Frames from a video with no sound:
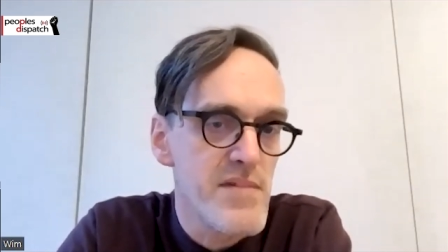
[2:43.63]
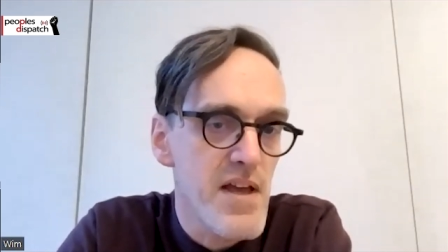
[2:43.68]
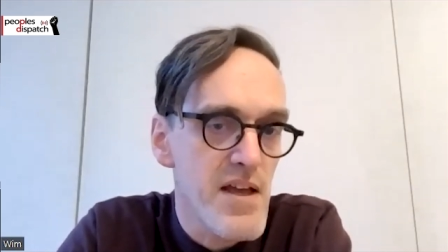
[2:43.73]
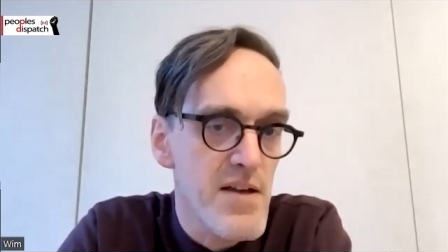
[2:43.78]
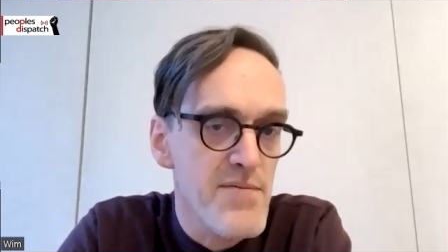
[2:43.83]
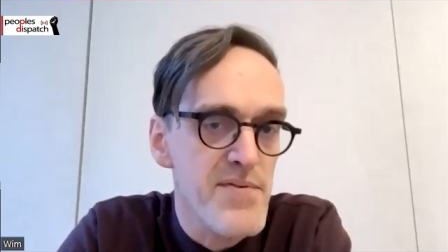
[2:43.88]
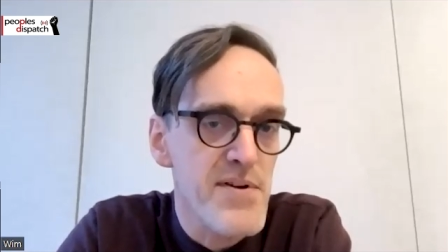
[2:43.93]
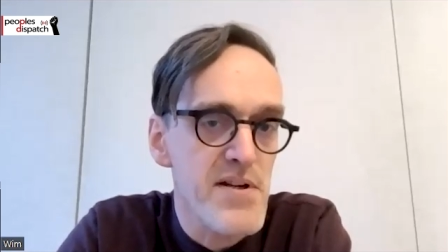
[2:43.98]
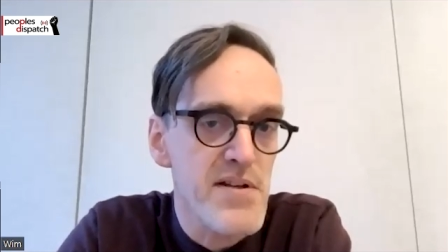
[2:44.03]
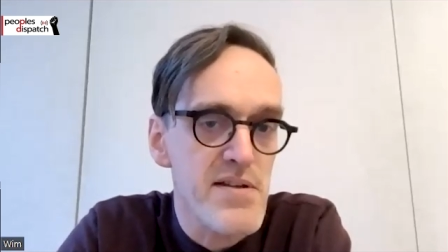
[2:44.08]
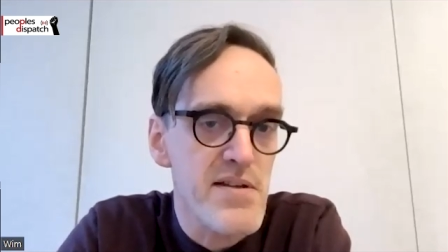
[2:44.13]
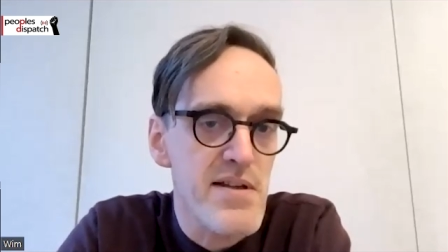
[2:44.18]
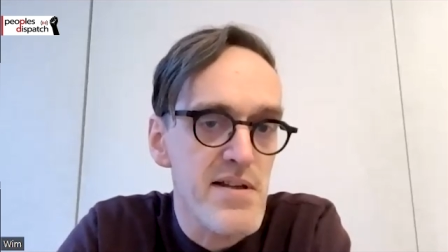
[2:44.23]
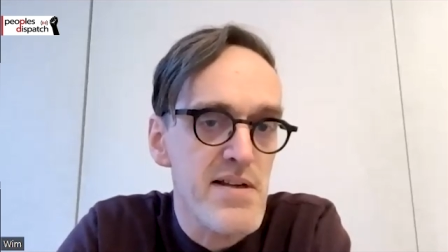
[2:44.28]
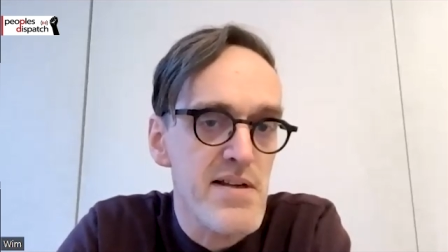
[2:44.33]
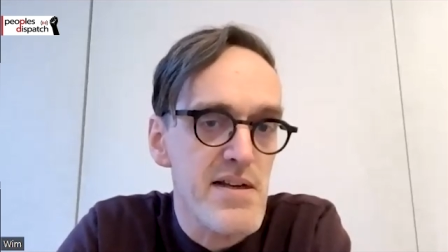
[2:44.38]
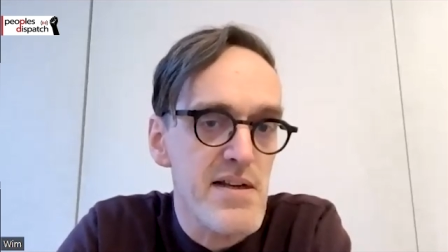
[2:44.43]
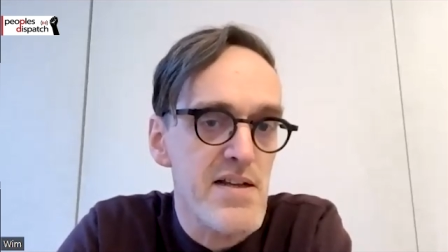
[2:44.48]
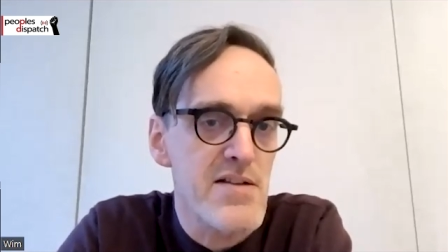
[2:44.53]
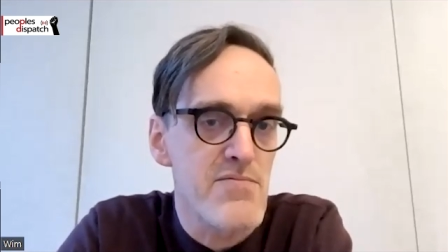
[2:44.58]

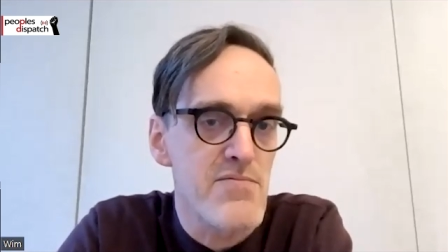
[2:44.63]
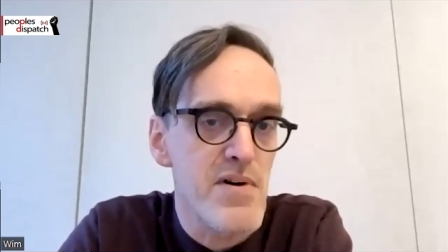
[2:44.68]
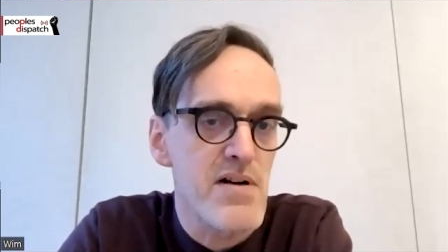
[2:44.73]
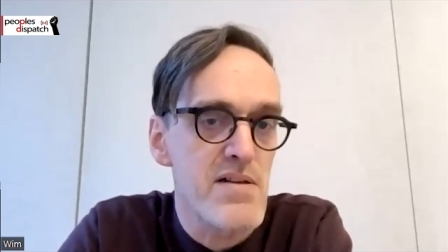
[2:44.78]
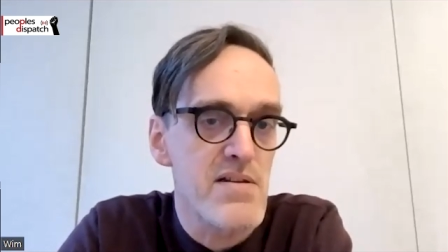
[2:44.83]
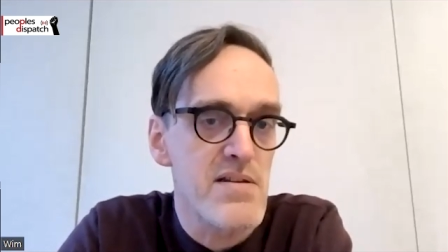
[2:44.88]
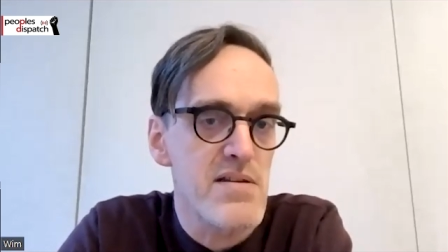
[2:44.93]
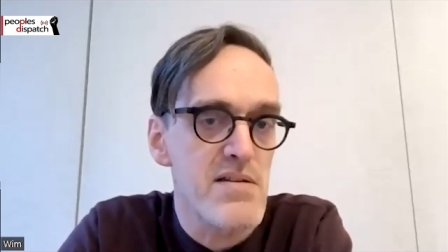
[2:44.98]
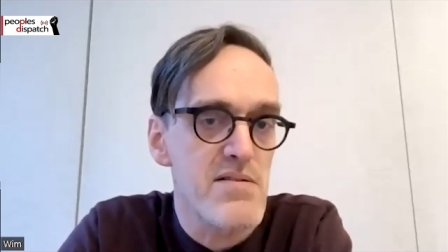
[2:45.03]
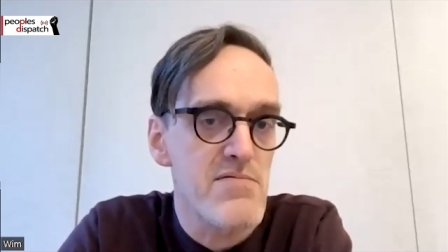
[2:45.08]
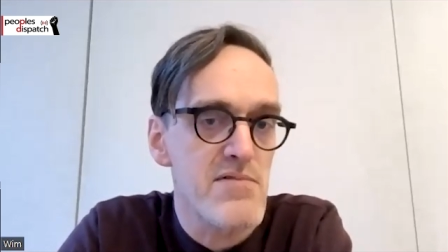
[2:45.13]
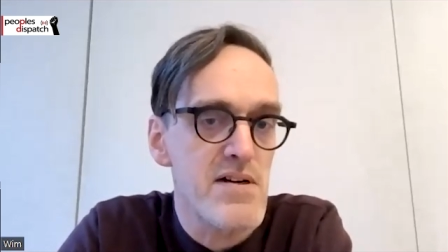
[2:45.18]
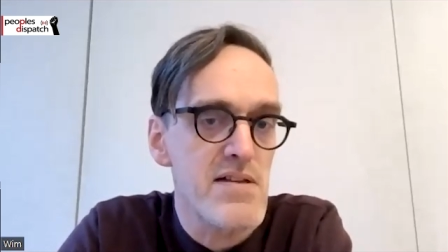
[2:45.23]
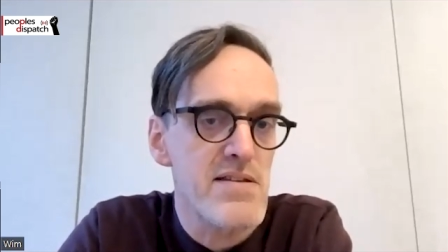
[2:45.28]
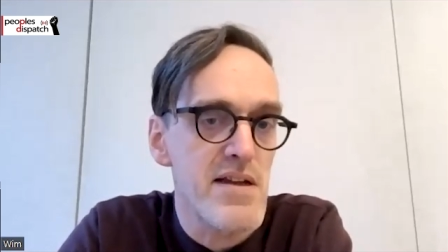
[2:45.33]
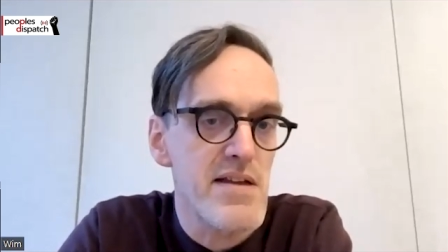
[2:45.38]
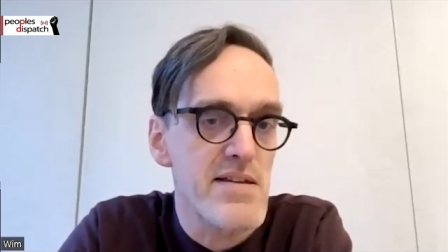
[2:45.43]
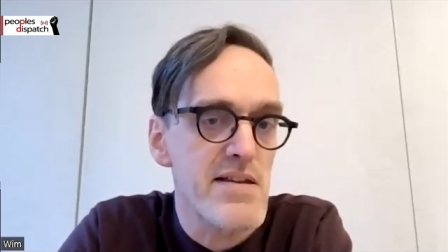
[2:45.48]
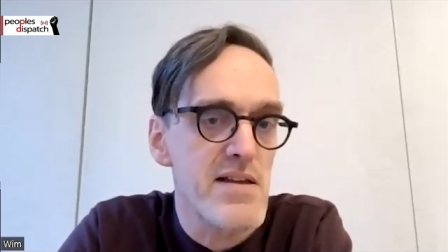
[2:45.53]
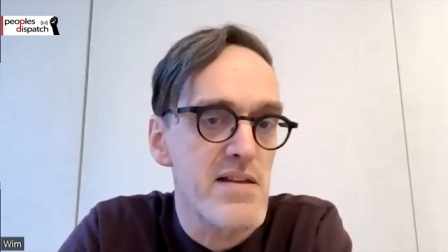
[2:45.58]
everything in one,
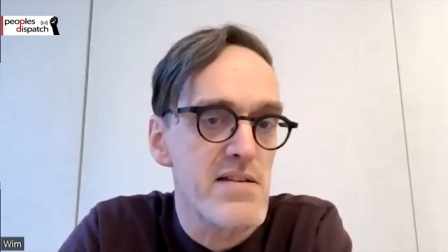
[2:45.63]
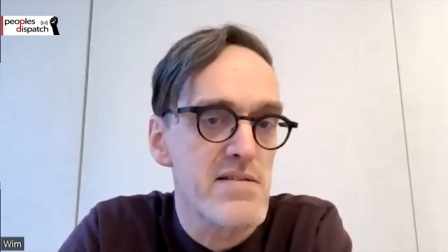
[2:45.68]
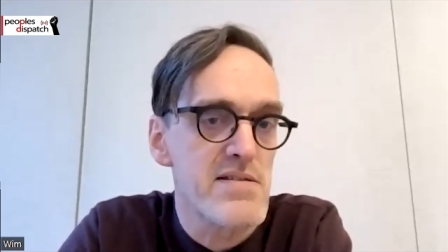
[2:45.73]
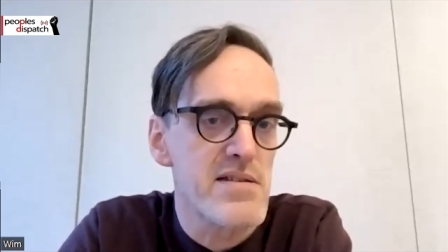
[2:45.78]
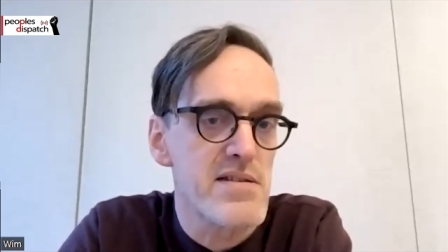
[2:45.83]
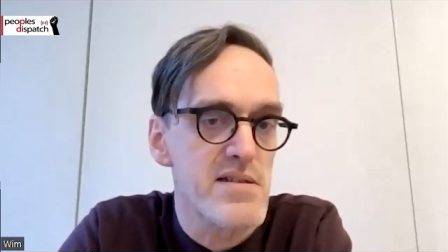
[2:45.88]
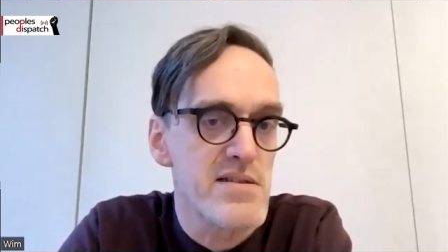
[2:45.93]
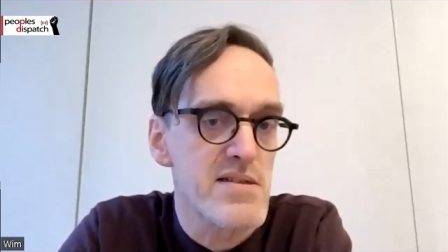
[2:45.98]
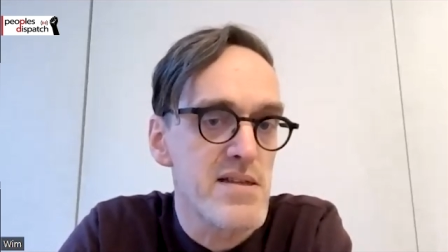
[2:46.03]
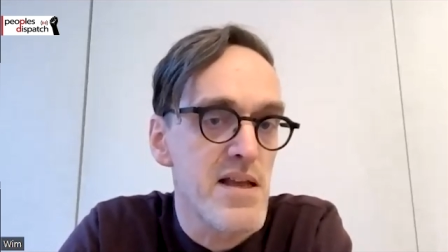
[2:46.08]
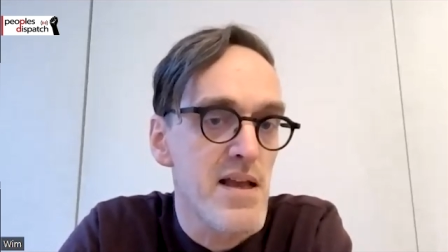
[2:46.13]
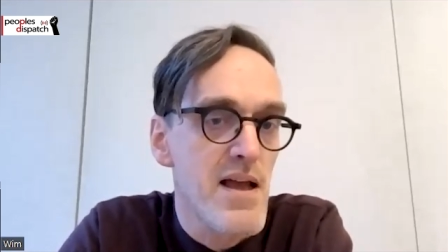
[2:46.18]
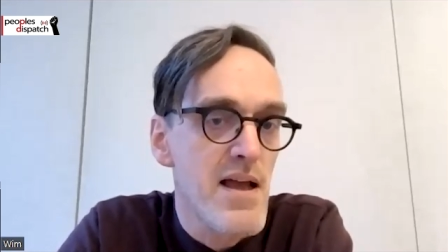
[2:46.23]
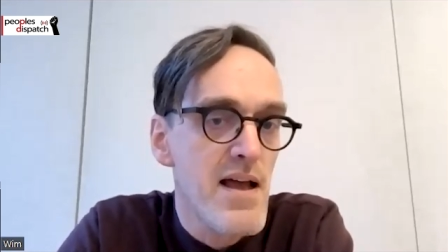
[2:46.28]
one analysis.